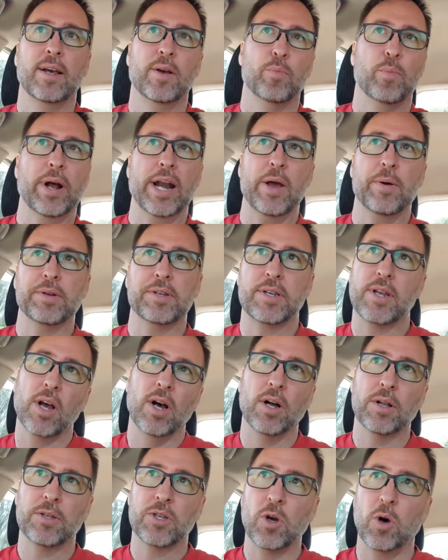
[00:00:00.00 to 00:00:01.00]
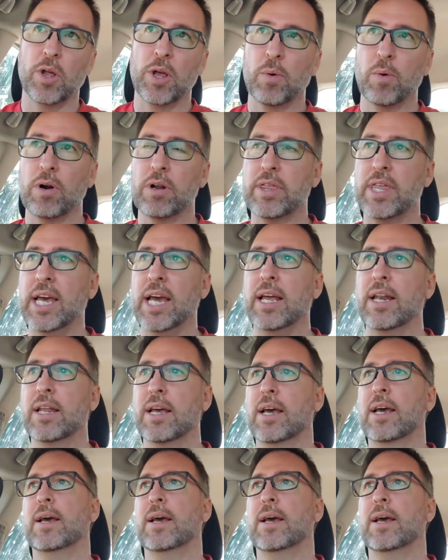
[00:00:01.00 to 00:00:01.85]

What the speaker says: but it was still totally worth it.